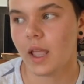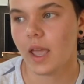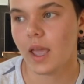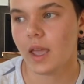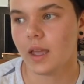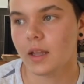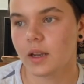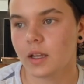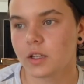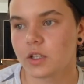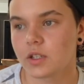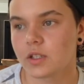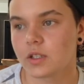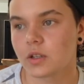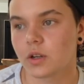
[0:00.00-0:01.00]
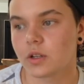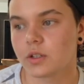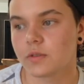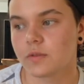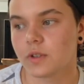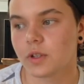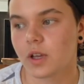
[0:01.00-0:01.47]
I just started
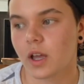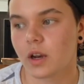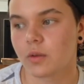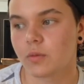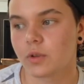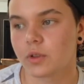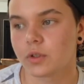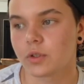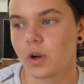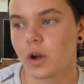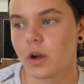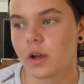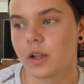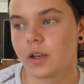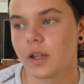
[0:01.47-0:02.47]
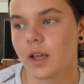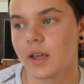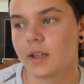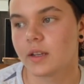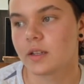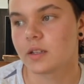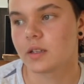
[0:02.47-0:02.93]
to feel kind of withdrawn
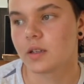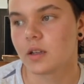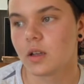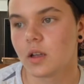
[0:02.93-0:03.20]
and